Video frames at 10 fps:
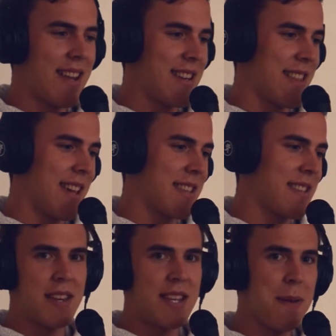into
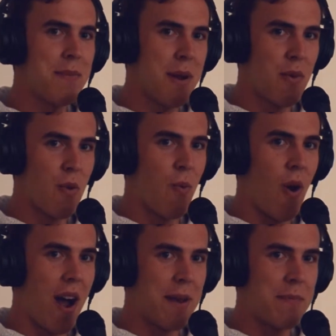this. Tip number
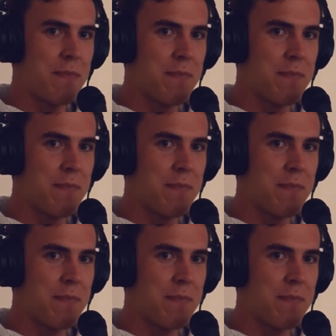1,